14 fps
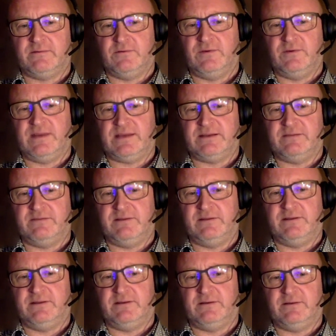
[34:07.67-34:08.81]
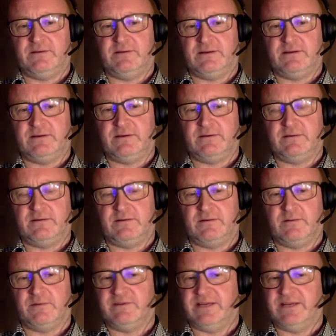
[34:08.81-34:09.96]
doing that in Finland a
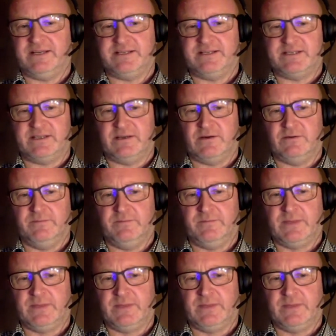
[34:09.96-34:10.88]
couple of decades ago.